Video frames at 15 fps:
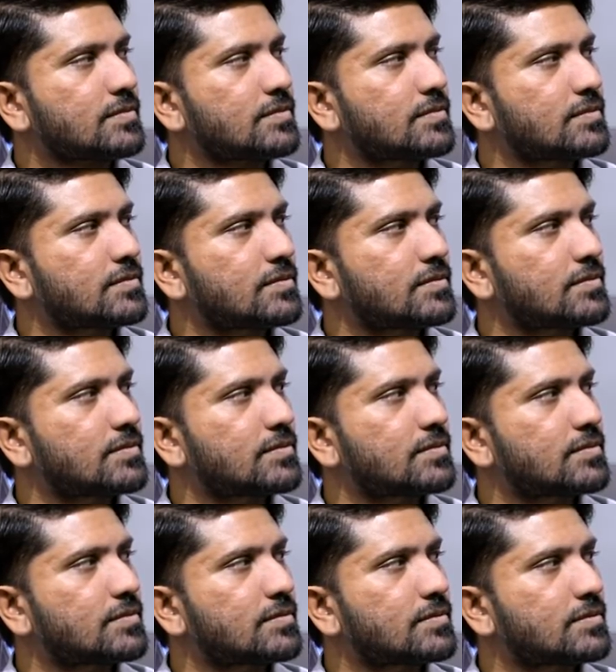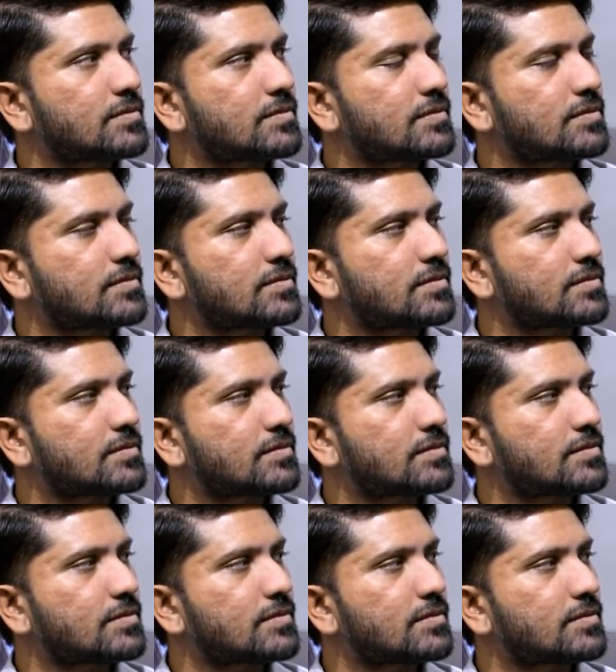
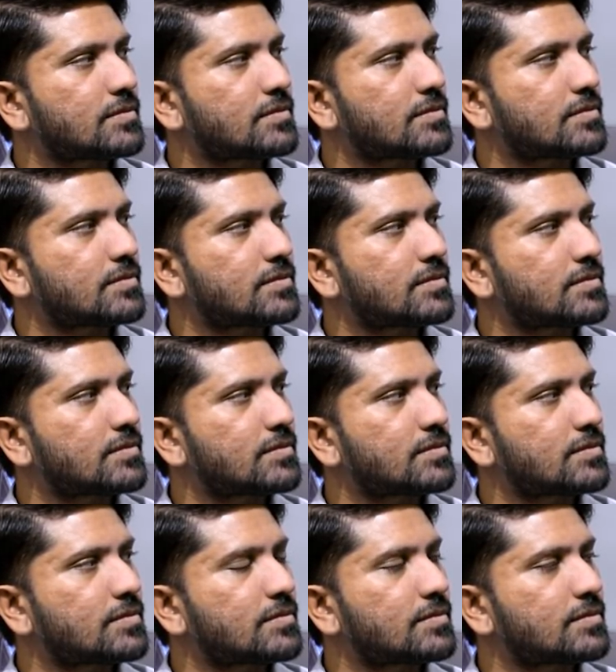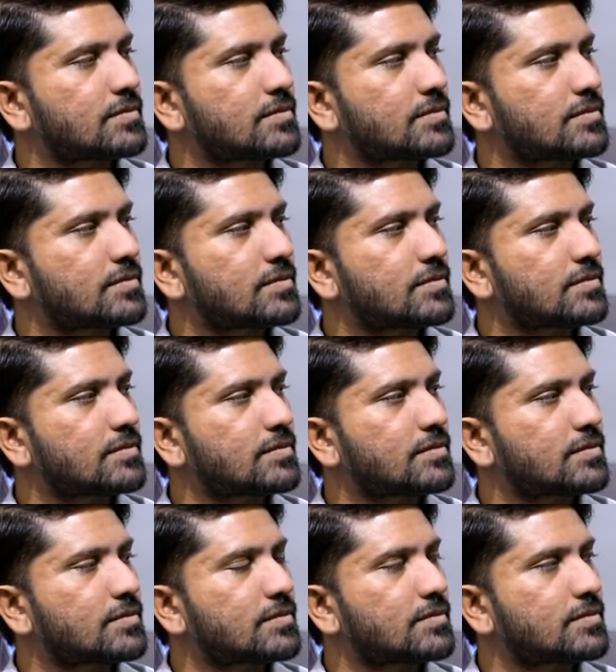
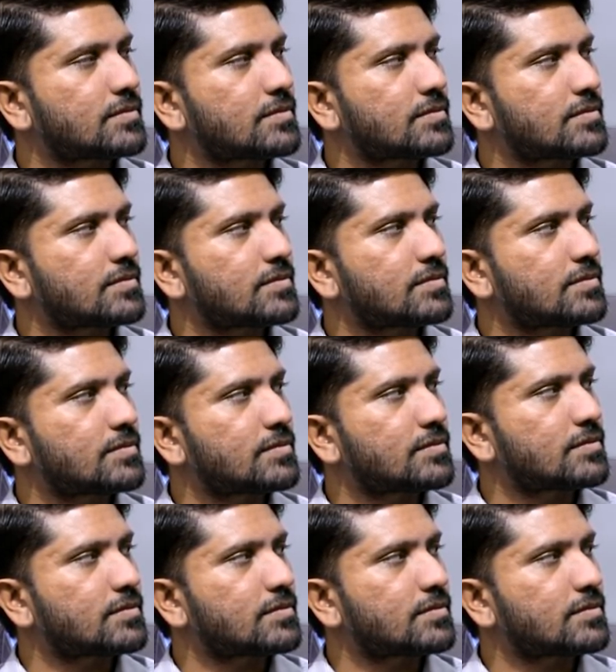This person isn't speaking.